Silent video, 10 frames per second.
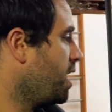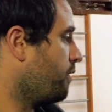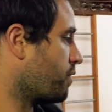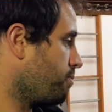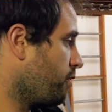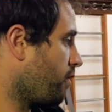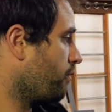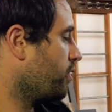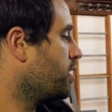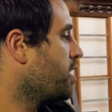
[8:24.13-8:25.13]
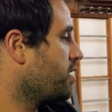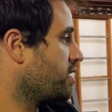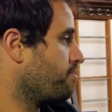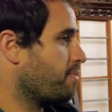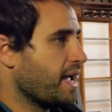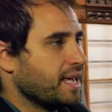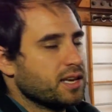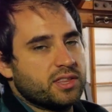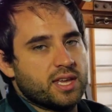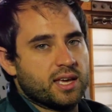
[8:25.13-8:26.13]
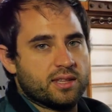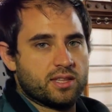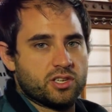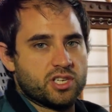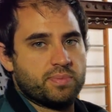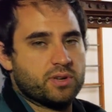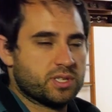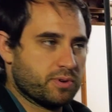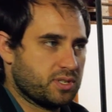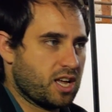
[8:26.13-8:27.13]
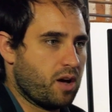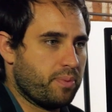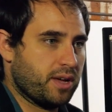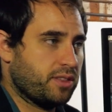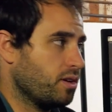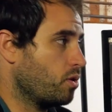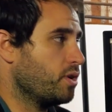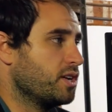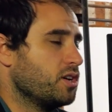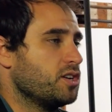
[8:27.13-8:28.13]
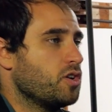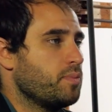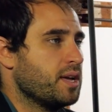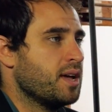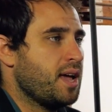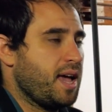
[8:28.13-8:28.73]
If we move over, the main thing that the GPU is supposed to help with, according to Adobe,